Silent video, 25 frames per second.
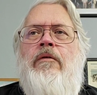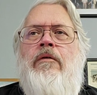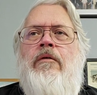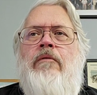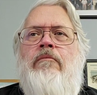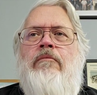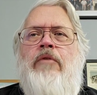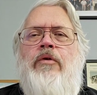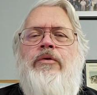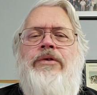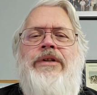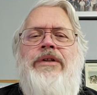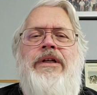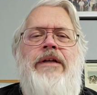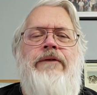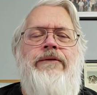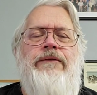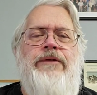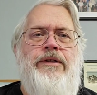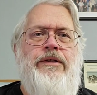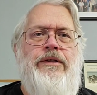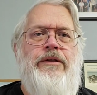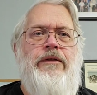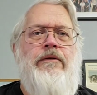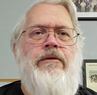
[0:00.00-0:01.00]

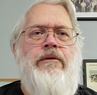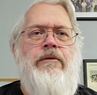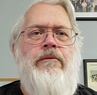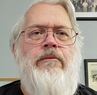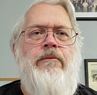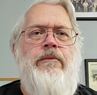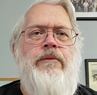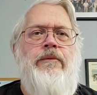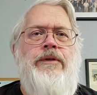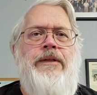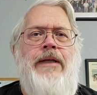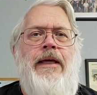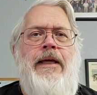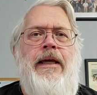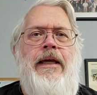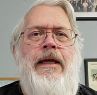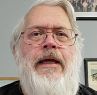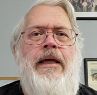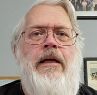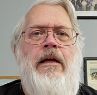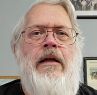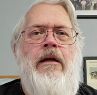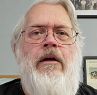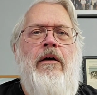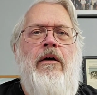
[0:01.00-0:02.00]
motifs, say,
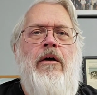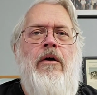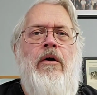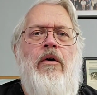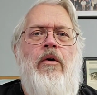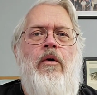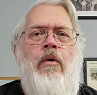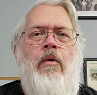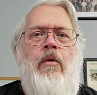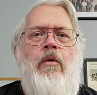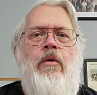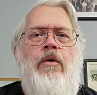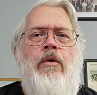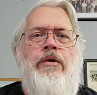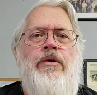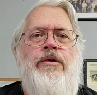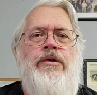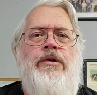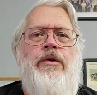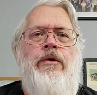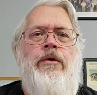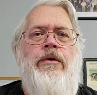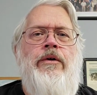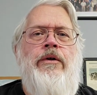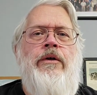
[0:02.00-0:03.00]
or
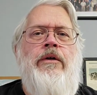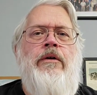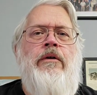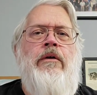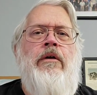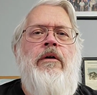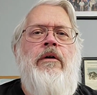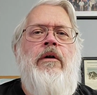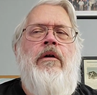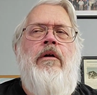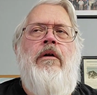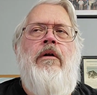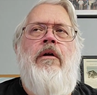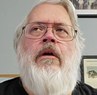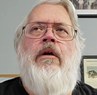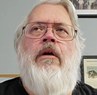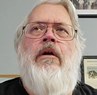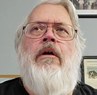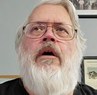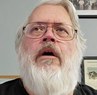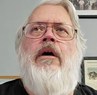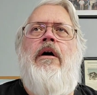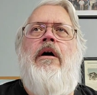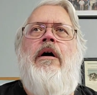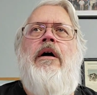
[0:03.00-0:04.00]
certain
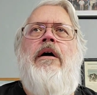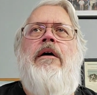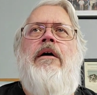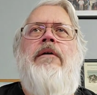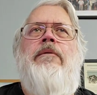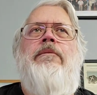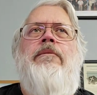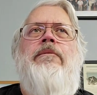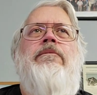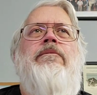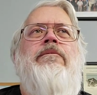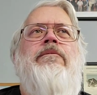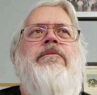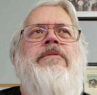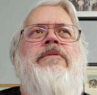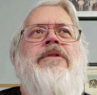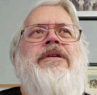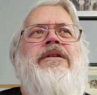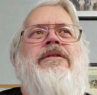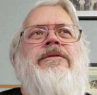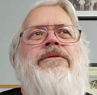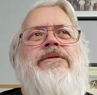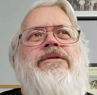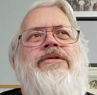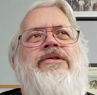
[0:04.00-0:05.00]

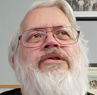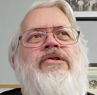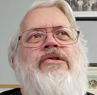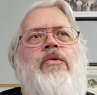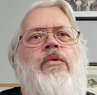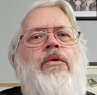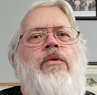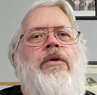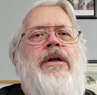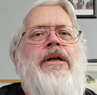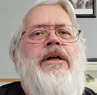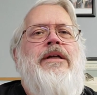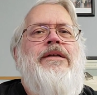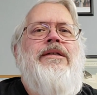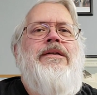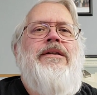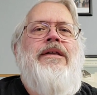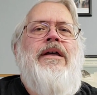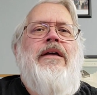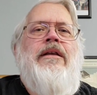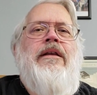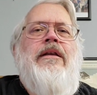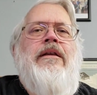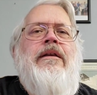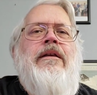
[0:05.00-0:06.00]
little stories
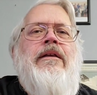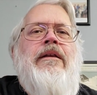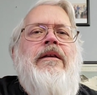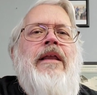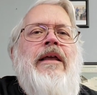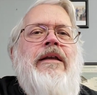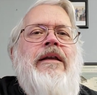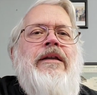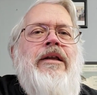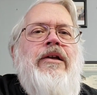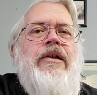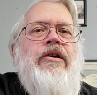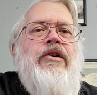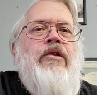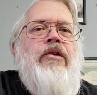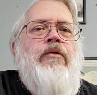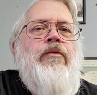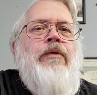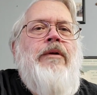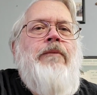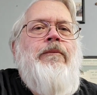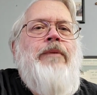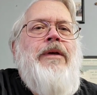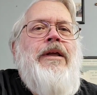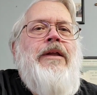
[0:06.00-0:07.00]
that tend to
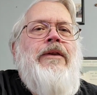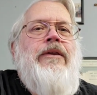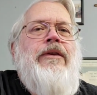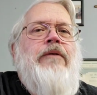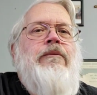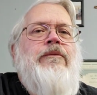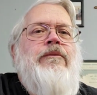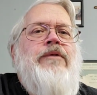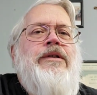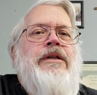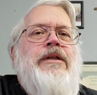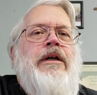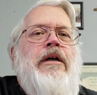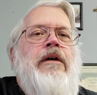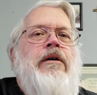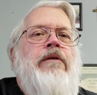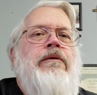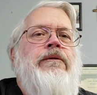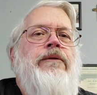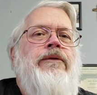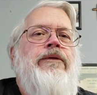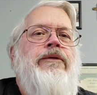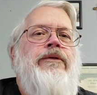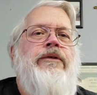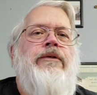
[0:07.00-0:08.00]
repeat
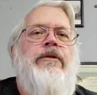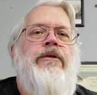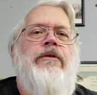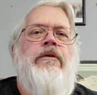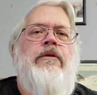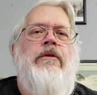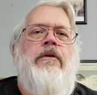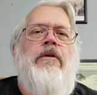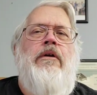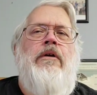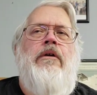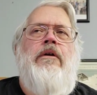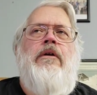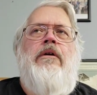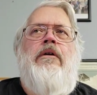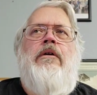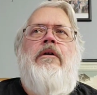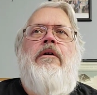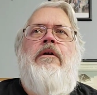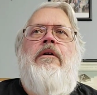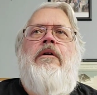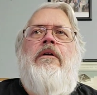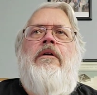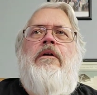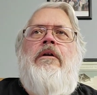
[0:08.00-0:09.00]
themselves
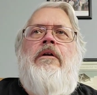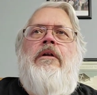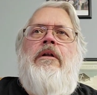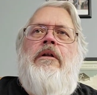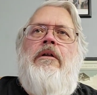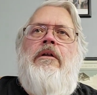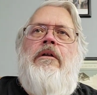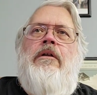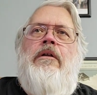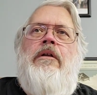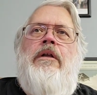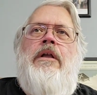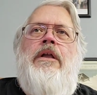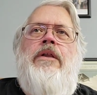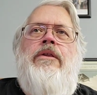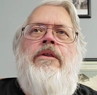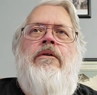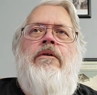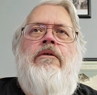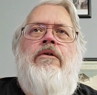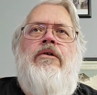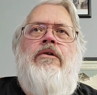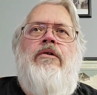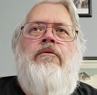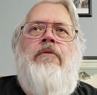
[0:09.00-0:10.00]
either
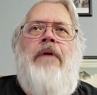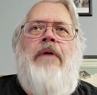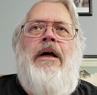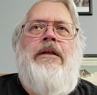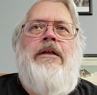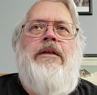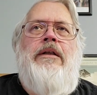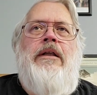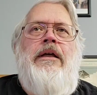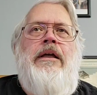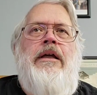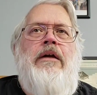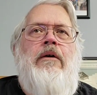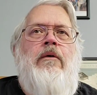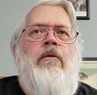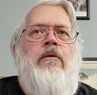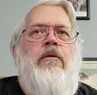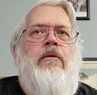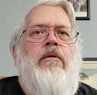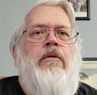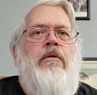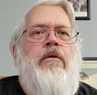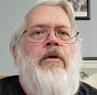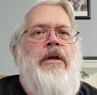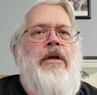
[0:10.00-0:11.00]
directly
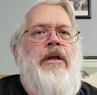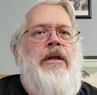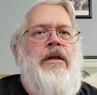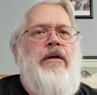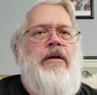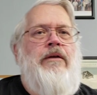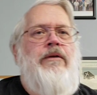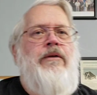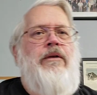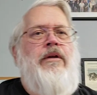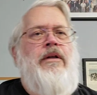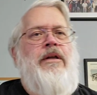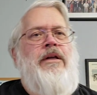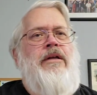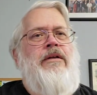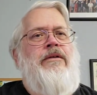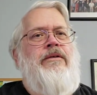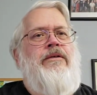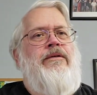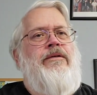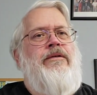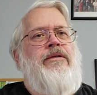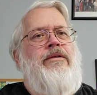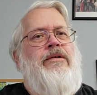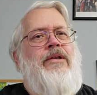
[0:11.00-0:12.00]
or in a
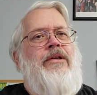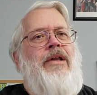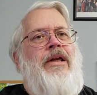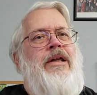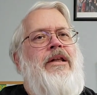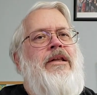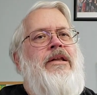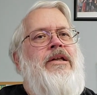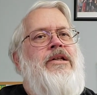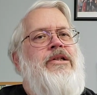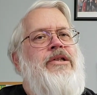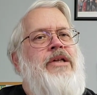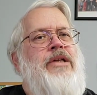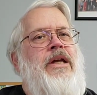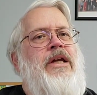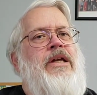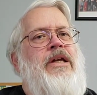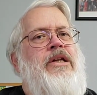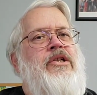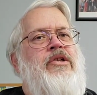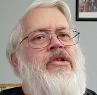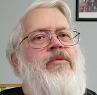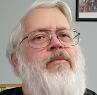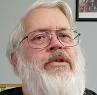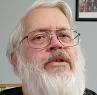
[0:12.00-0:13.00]
slightly
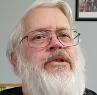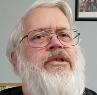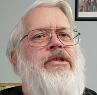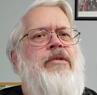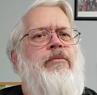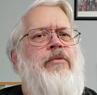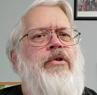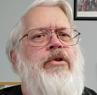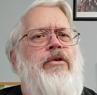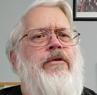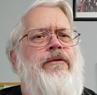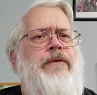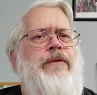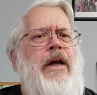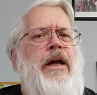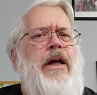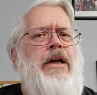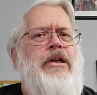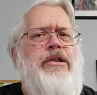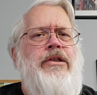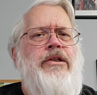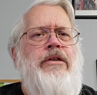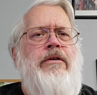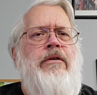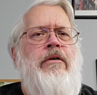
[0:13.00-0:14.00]
changed but similar
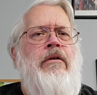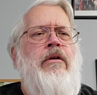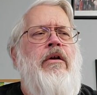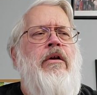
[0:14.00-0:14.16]
fashion